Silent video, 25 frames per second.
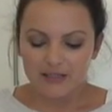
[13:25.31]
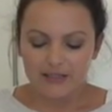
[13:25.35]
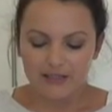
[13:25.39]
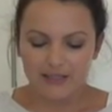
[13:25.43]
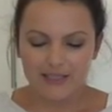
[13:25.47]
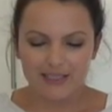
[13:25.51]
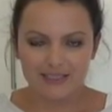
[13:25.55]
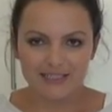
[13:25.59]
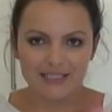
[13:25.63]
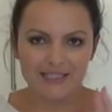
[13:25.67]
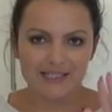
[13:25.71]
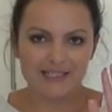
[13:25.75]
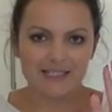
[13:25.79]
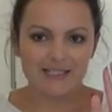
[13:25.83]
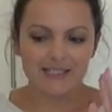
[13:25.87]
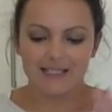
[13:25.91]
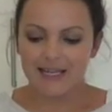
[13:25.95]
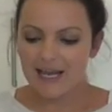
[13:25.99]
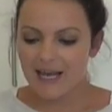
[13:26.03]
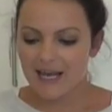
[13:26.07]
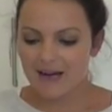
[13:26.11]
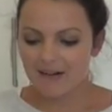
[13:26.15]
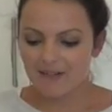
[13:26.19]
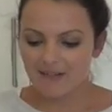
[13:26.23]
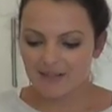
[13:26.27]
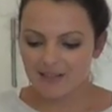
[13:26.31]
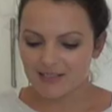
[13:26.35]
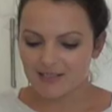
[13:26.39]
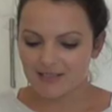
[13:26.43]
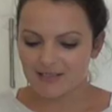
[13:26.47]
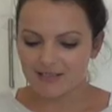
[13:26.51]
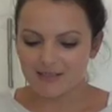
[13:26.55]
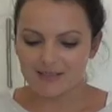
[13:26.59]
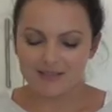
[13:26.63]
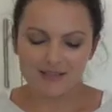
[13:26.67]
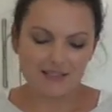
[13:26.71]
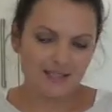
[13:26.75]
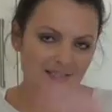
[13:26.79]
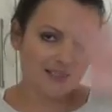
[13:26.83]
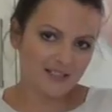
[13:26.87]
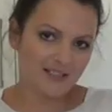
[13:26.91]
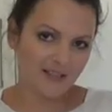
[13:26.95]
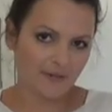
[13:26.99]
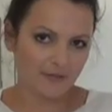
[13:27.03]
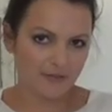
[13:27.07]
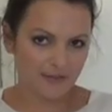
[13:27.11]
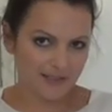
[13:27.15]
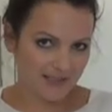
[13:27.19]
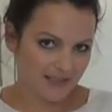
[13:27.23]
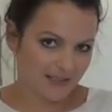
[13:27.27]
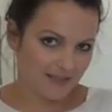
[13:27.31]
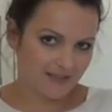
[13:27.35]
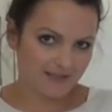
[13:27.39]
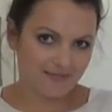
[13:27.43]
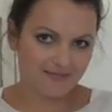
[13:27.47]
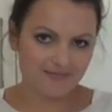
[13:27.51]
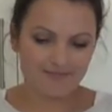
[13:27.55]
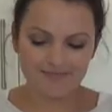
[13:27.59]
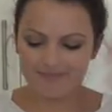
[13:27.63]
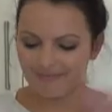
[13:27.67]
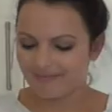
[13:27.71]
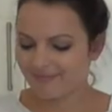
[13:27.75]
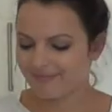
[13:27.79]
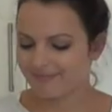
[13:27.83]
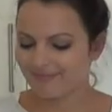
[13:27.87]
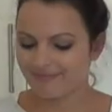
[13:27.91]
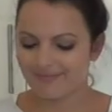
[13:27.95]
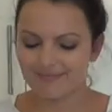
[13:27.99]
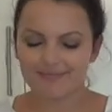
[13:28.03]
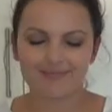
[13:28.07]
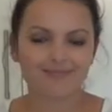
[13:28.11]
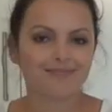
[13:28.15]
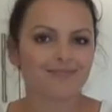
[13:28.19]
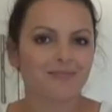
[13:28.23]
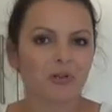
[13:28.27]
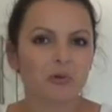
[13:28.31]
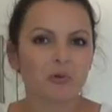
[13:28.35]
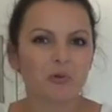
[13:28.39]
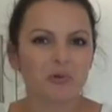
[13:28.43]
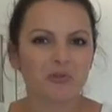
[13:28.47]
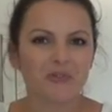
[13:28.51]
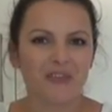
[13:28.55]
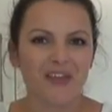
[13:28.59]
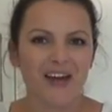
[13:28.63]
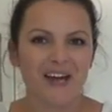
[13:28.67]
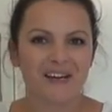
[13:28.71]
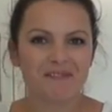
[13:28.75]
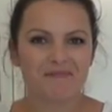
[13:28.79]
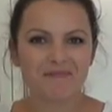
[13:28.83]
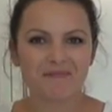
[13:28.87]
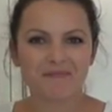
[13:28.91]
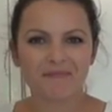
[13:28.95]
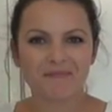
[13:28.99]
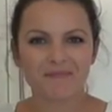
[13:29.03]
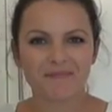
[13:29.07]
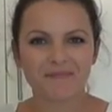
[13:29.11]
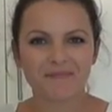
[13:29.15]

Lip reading: cut it and layer it and stuff it and all of that.